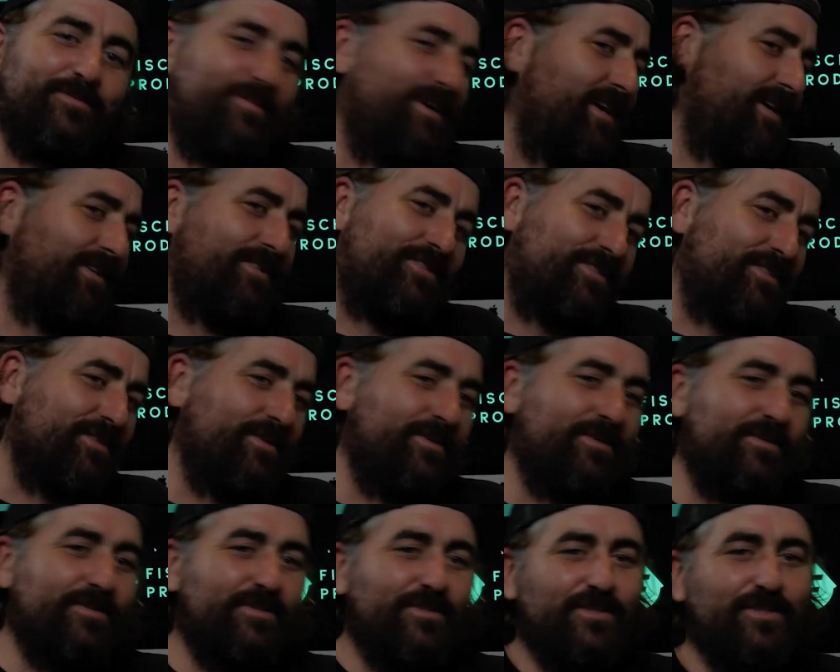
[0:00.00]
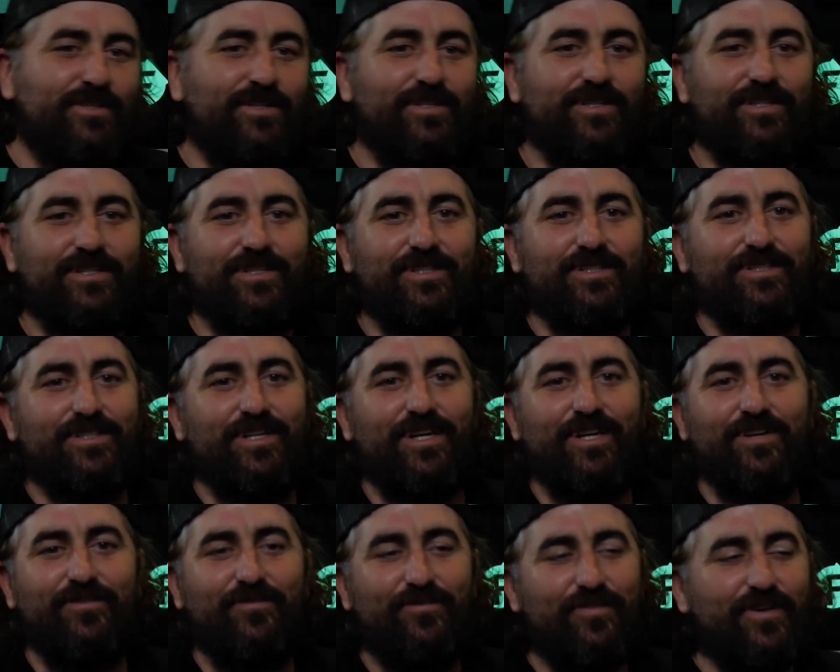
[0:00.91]
me by the shoulder and he's
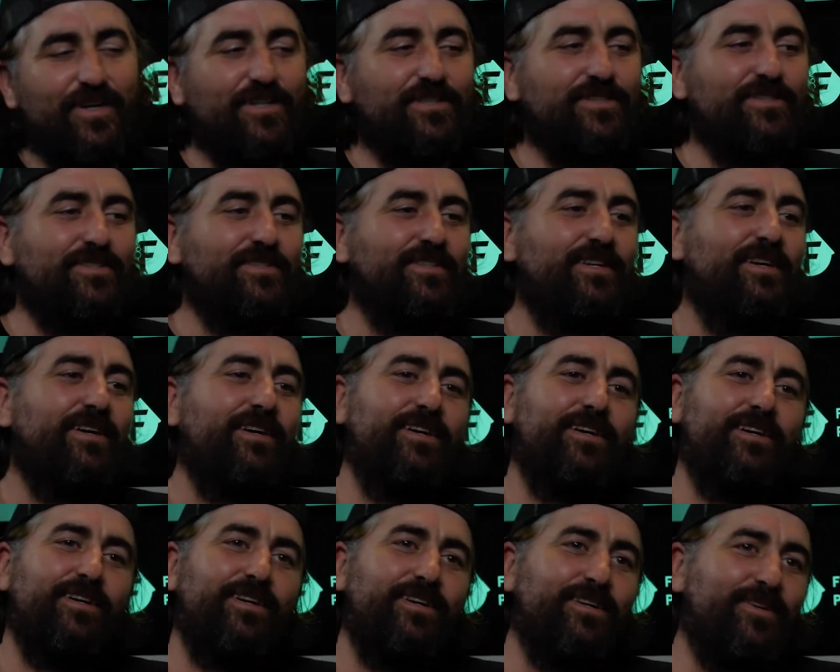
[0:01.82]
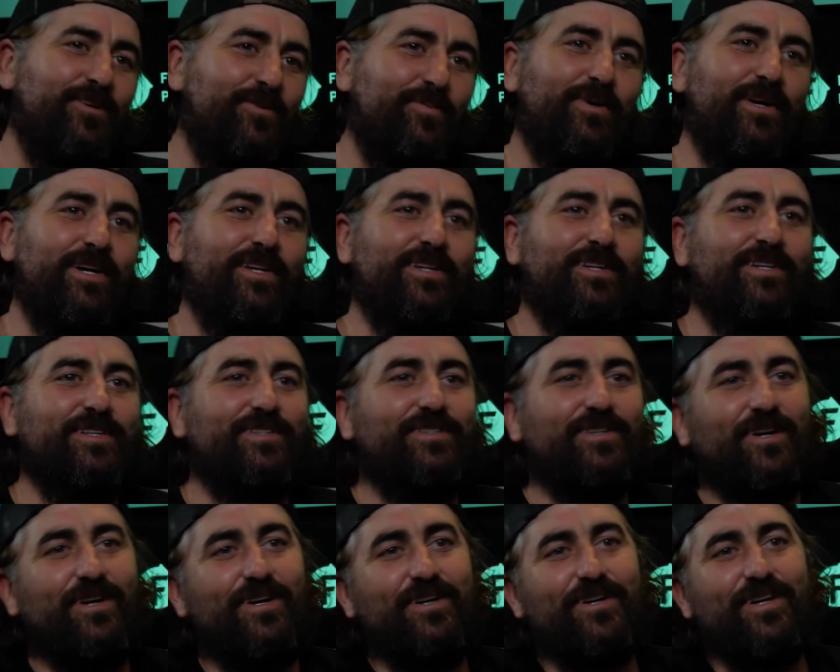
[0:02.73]
like, Fish, you play the
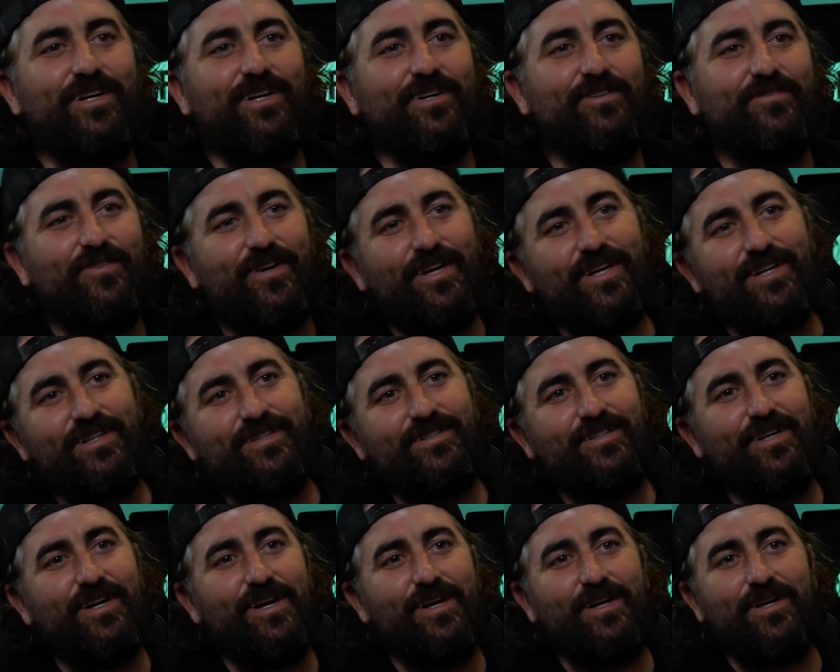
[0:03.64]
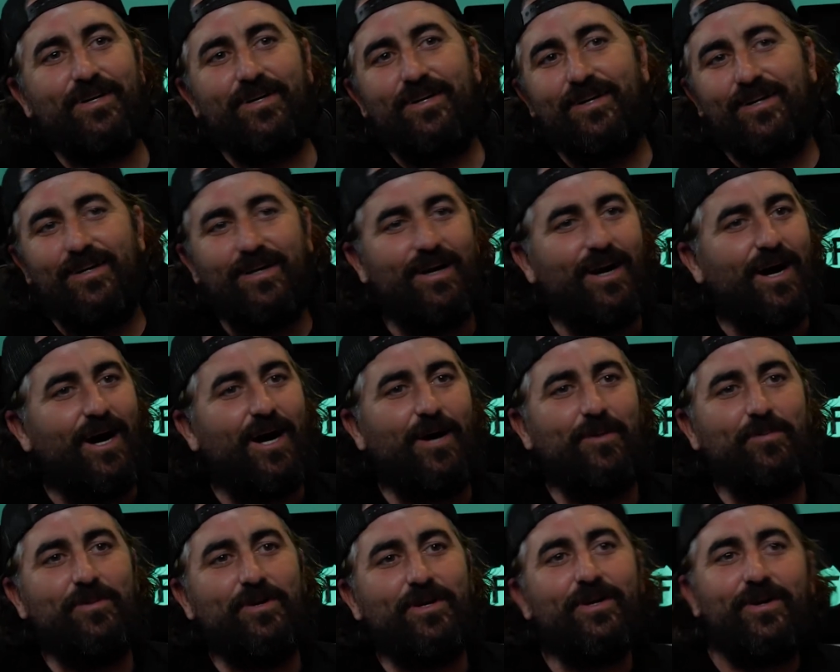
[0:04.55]
guitar like a fucking tank.
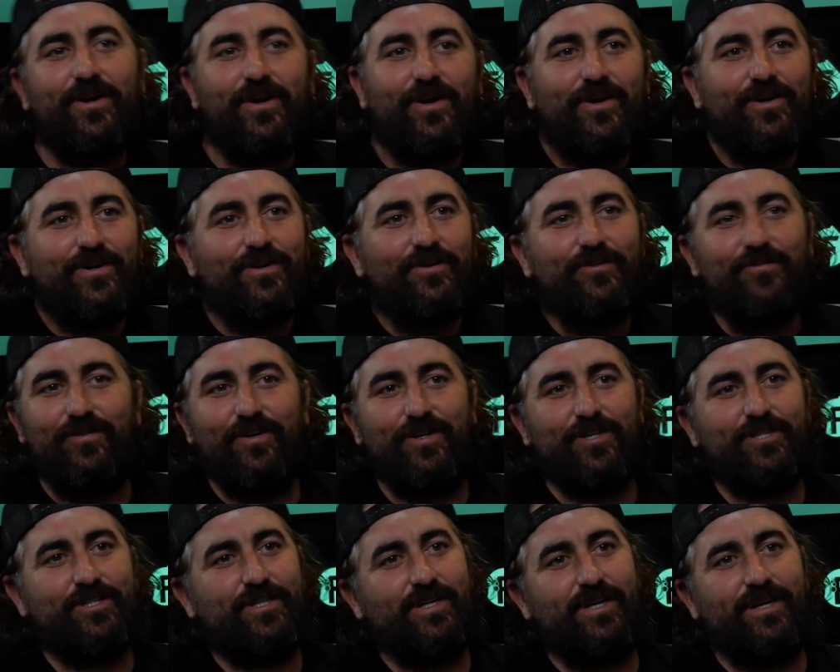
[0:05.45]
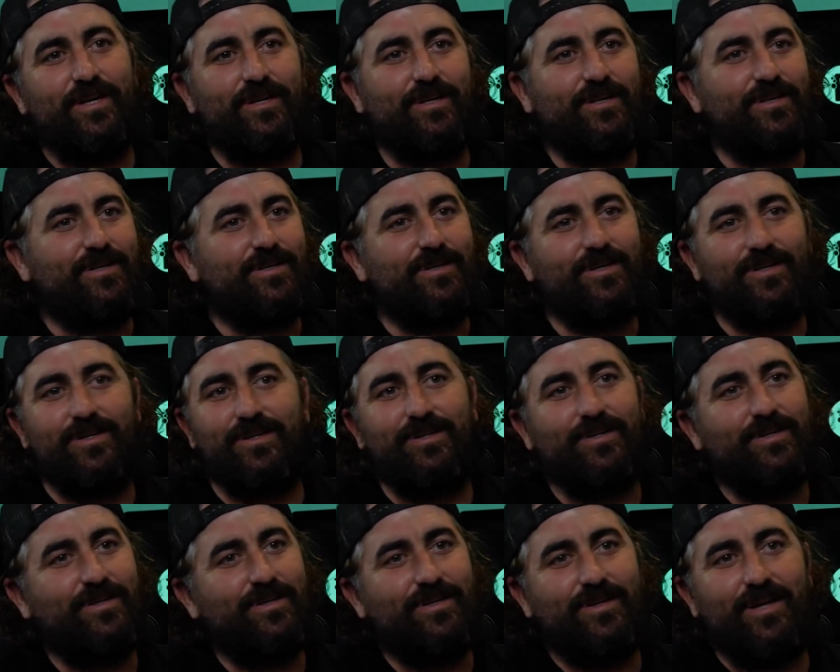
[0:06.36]
I'm gonna call you Fish Tank.
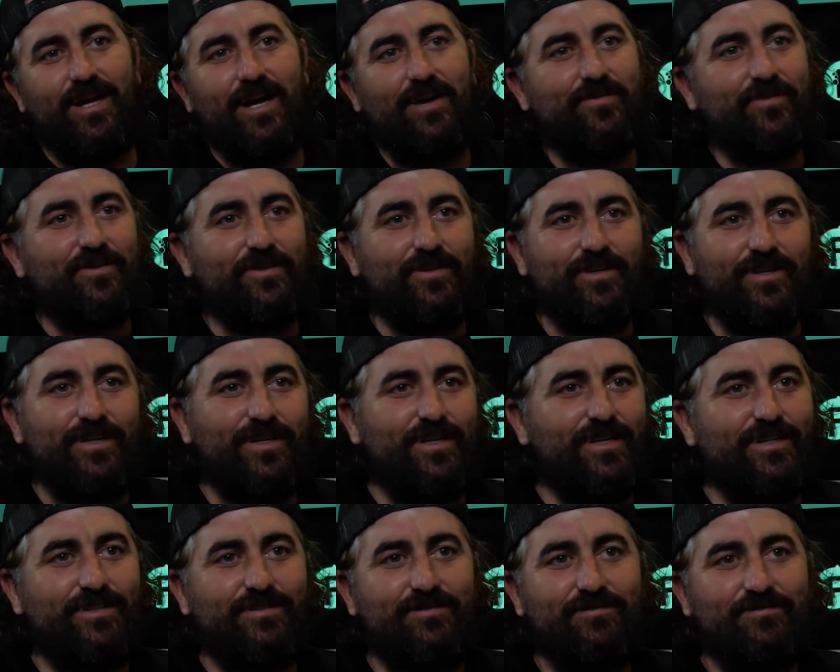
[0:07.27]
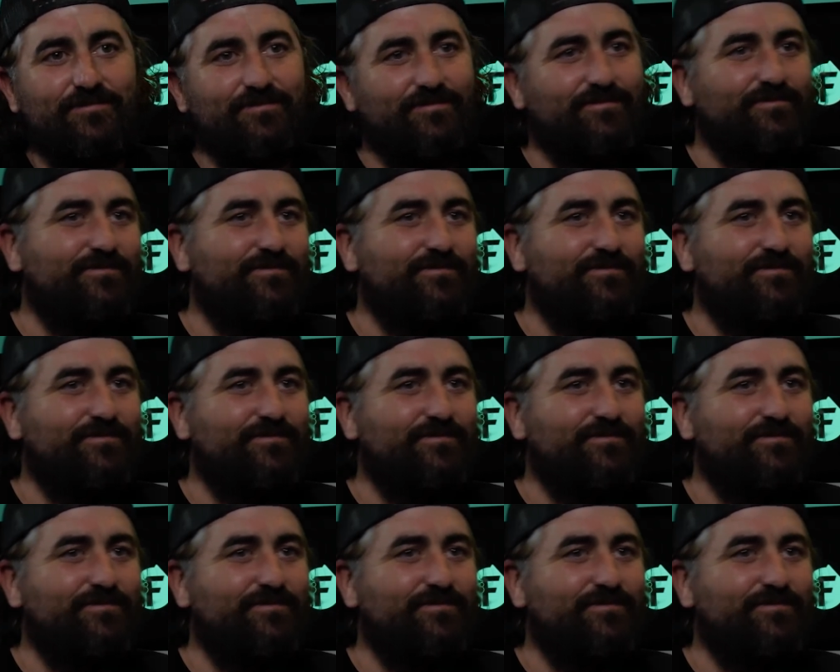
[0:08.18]
And then after then,